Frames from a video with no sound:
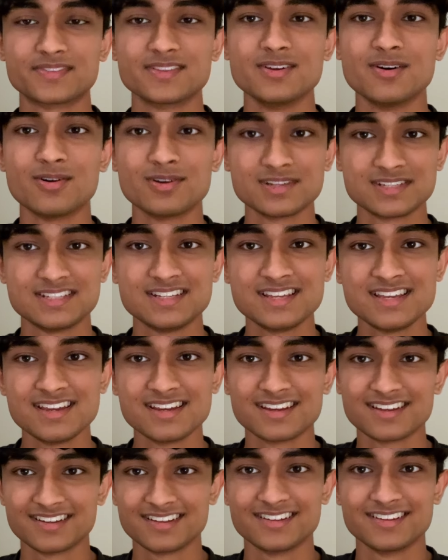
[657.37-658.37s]

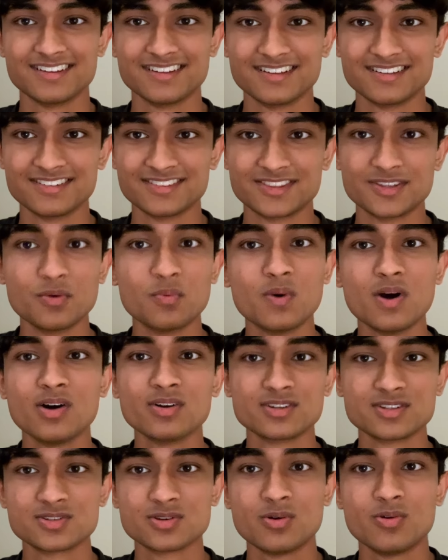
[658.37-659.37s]
Honestly, the
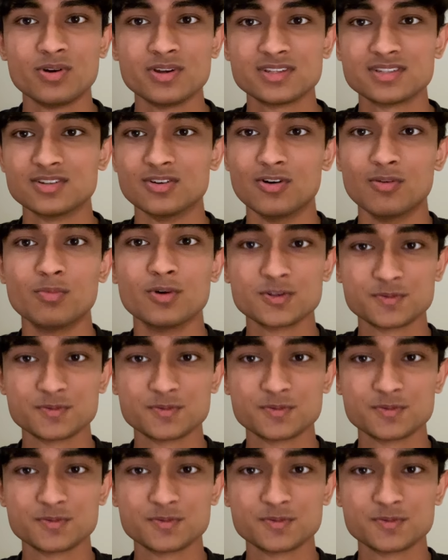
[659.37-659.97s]
world is your oyster, or more